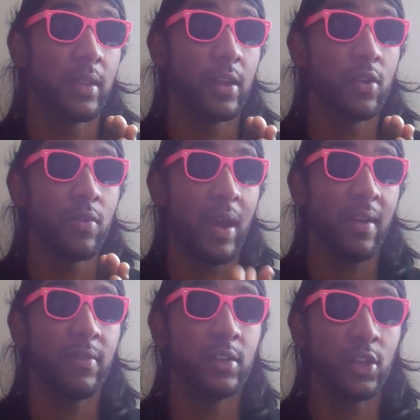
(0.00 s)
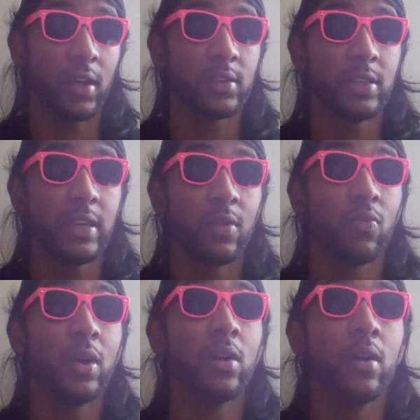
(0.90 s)
There you have it. John Cena
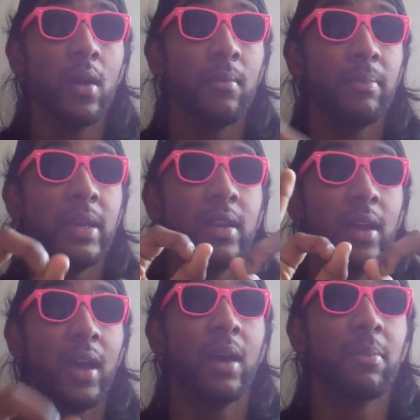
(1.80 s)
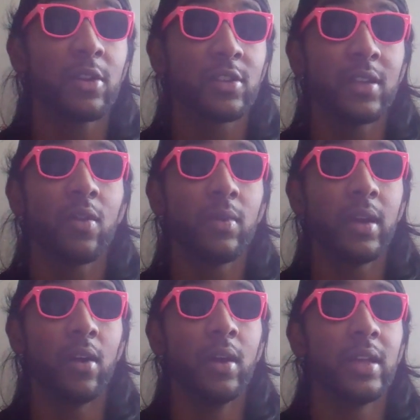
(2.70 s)
will beat Alberto Del
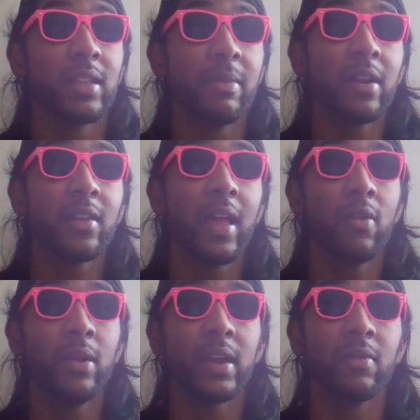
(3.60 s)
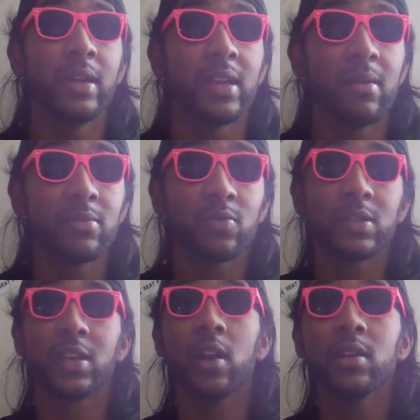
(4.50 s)
Rio in the middle of that ring when he comes,
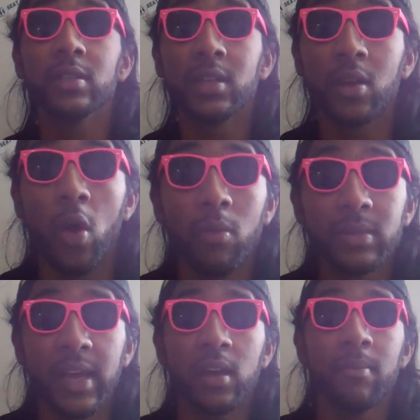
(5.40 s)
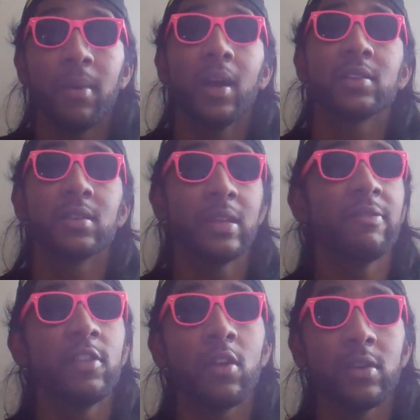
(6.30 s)
returns in the hometown of Boston,
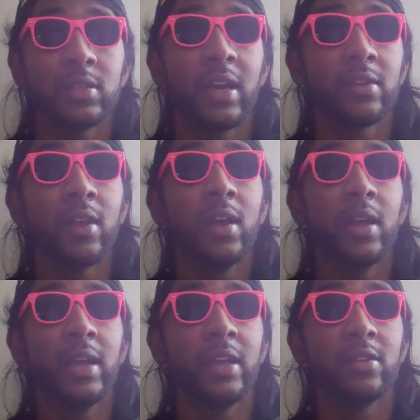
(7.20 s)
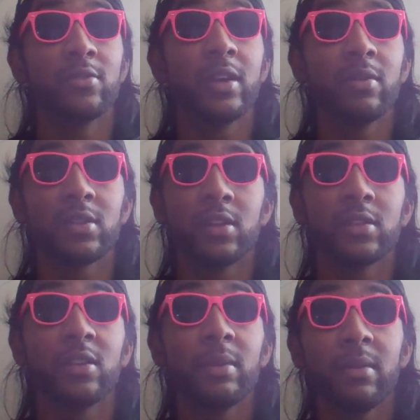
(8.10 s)
even though he's not, he's already
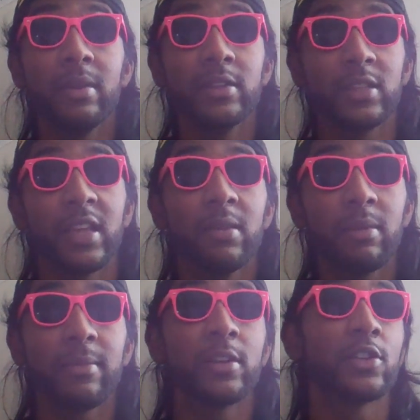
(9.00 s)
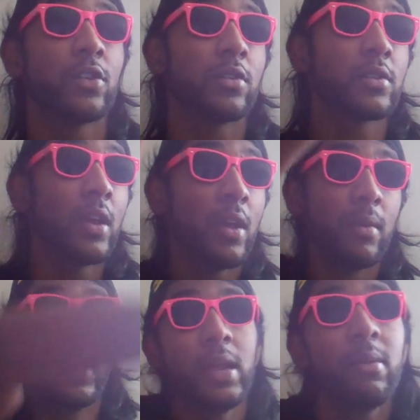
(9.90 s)
returned to the WWE, and get him up on his shoulders,
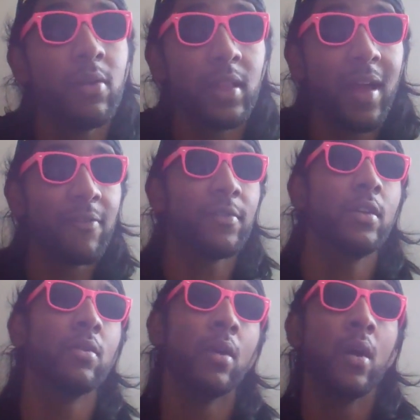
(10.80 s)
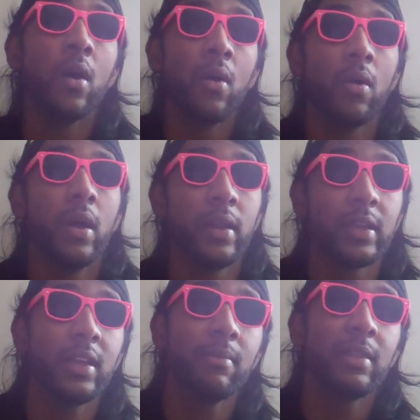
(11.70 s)
hit him with the FU, and
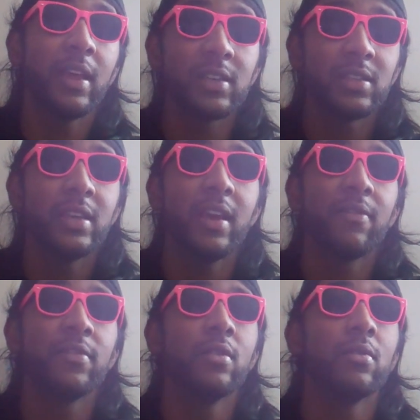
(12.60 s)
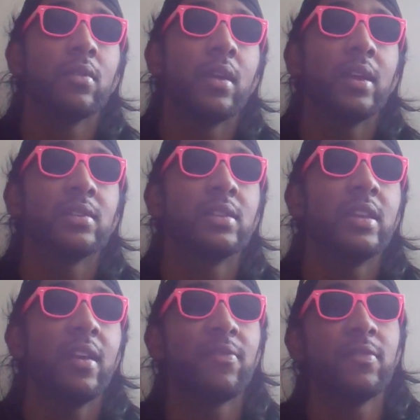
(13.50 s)
get him in the
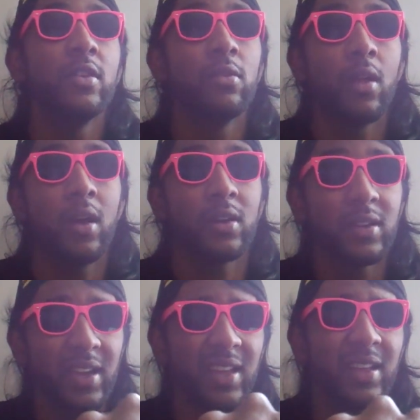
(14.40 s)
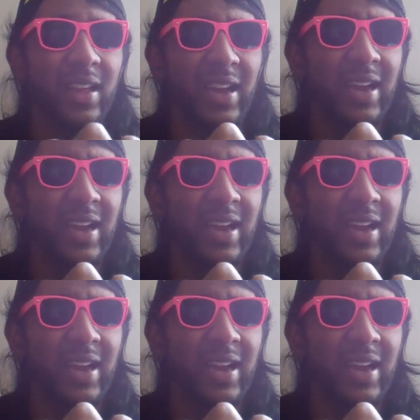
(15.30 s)
STFU lock. Yeah, look at that.